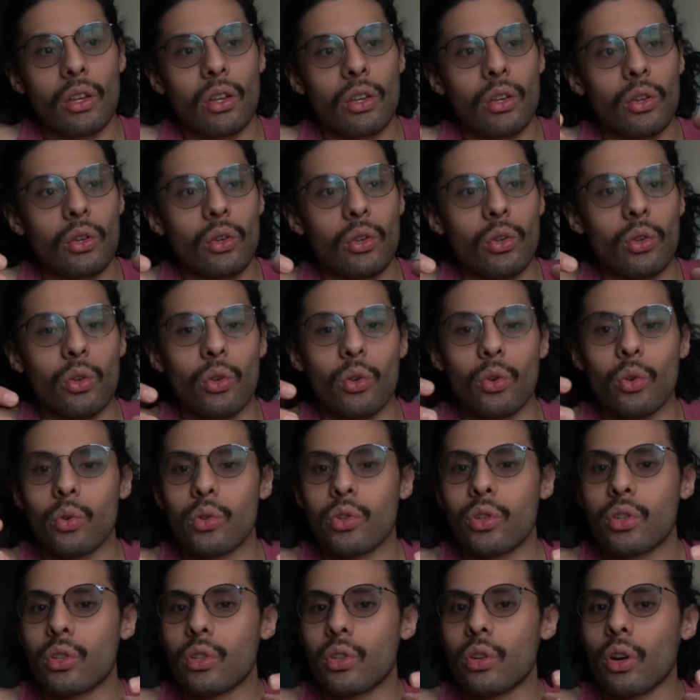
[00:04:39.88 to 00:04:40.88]
you
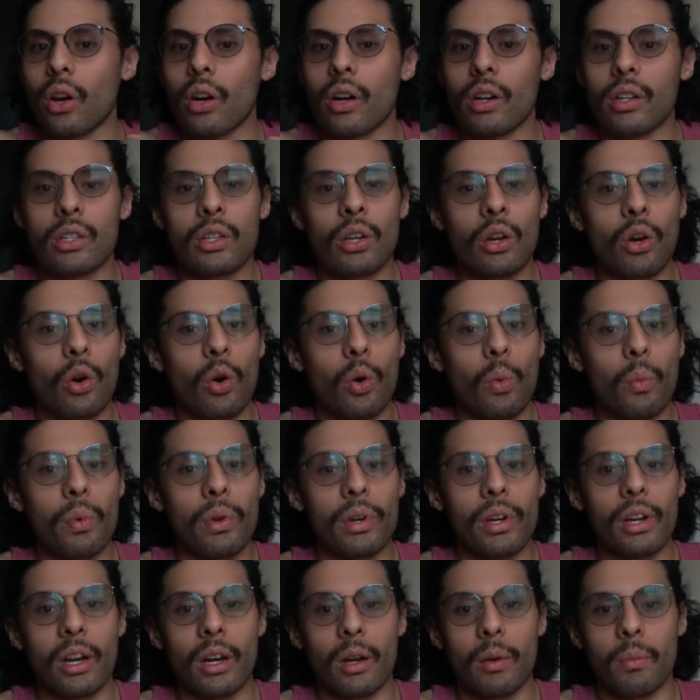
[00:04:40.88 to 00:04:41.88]
start to
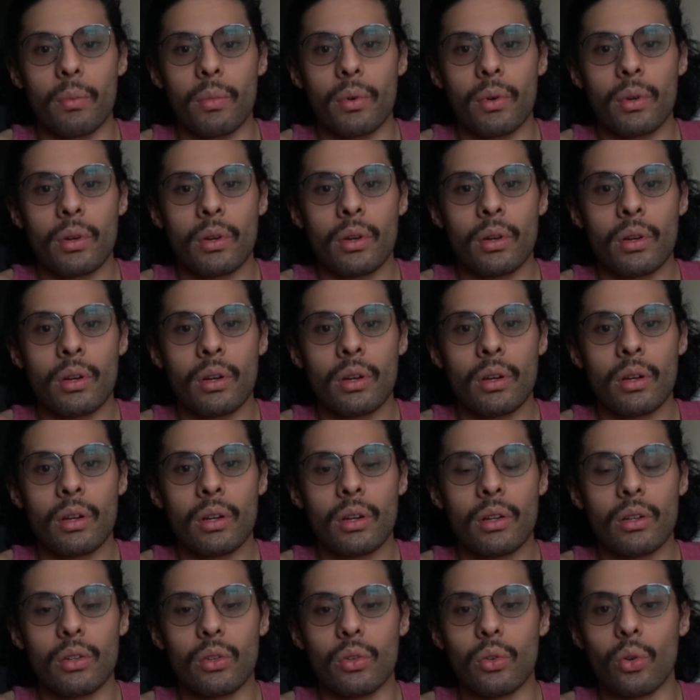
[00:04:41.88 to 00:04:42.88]
open up
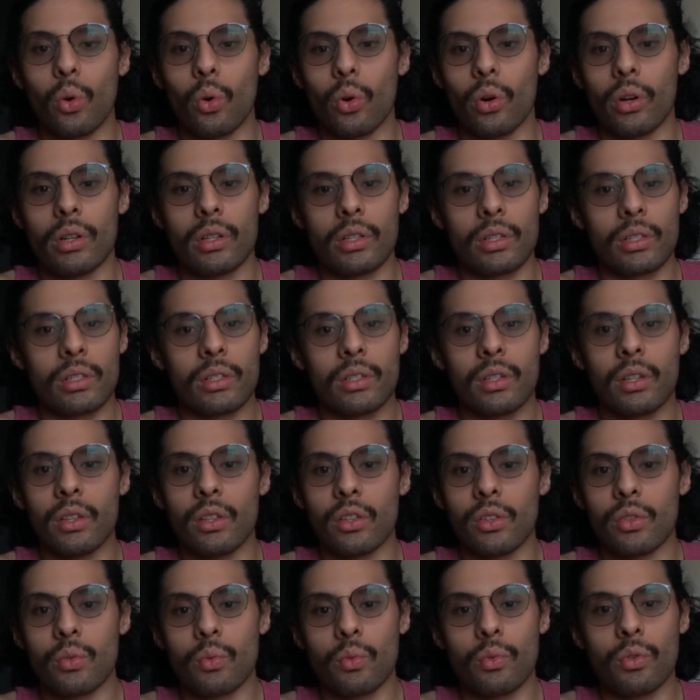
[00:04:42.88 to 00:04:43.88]
doors to
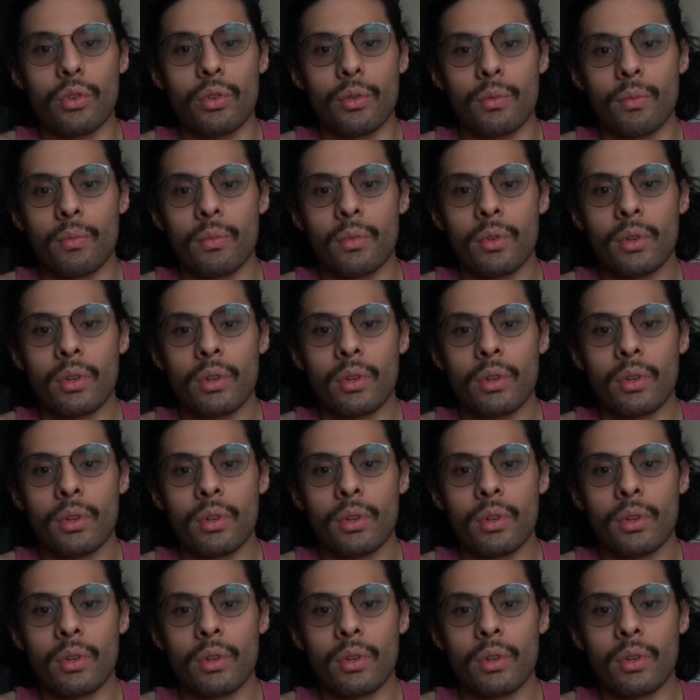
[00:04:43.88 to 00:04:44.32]
this room.